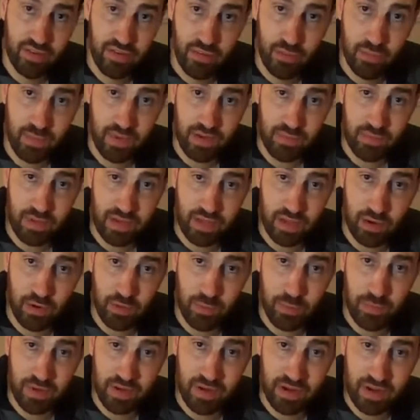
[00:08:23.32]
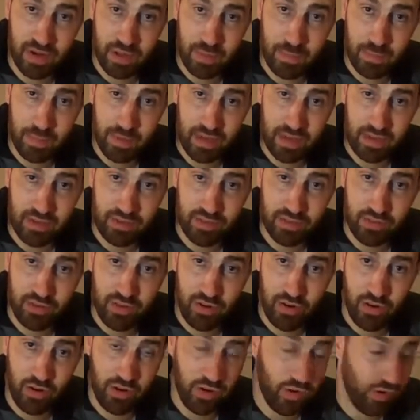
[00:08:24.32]
when we open it up, it's
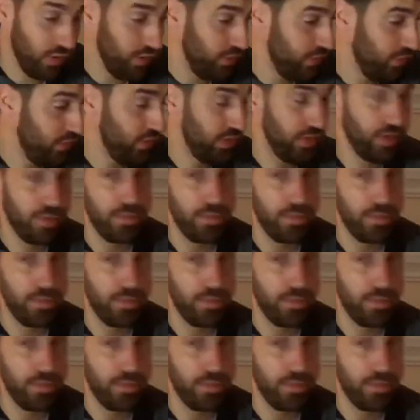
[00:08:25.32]
curved.